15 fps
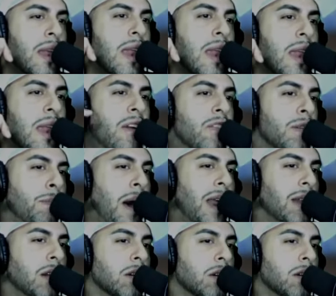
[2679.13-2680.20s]

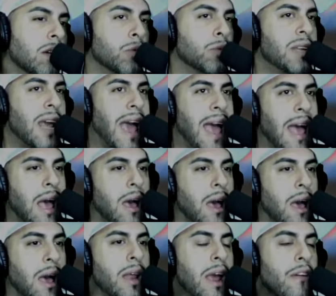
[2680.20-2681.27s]
everybody looked so
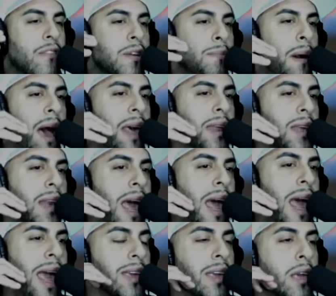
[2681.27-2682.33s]
down. Everybody,
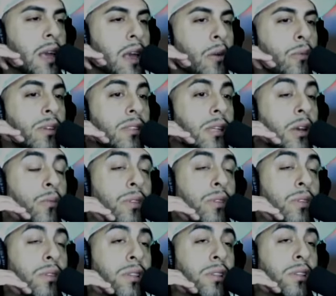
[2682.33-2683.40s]
like, it was
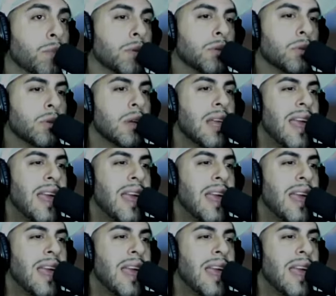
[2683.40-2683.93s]
horrible.